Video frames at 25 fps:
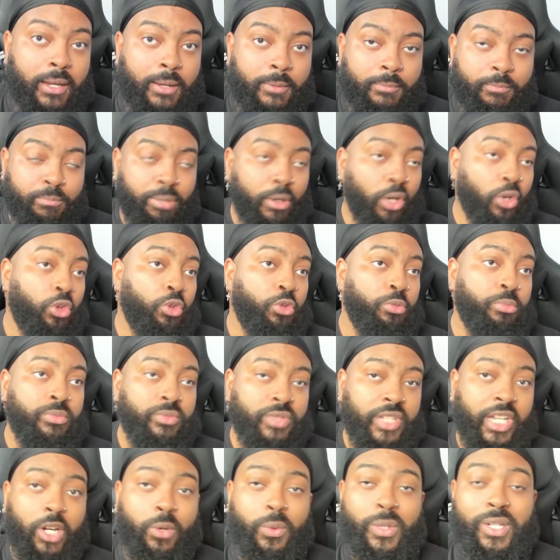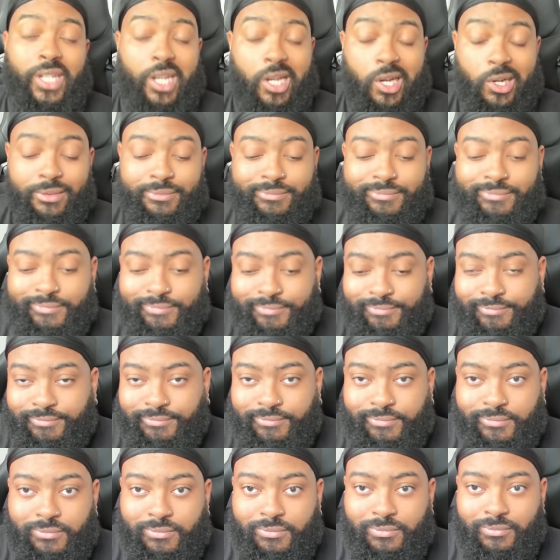Boom, there we go.
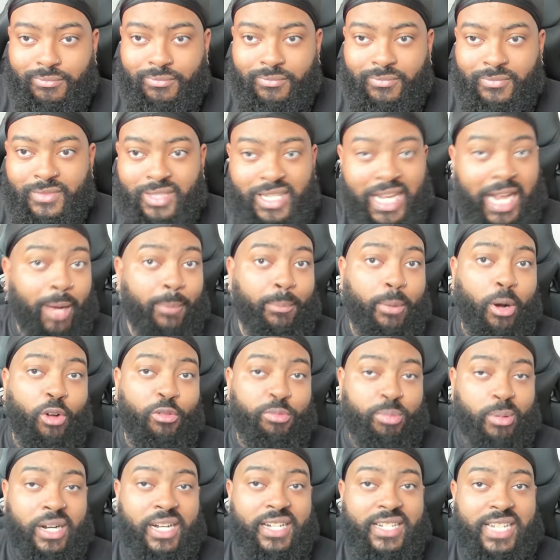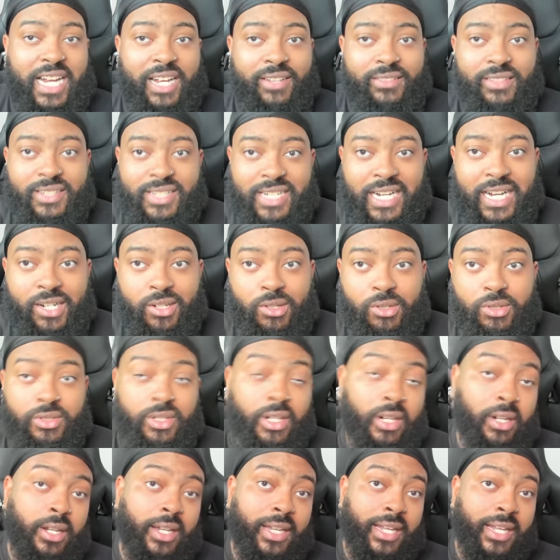Now both brands have the titles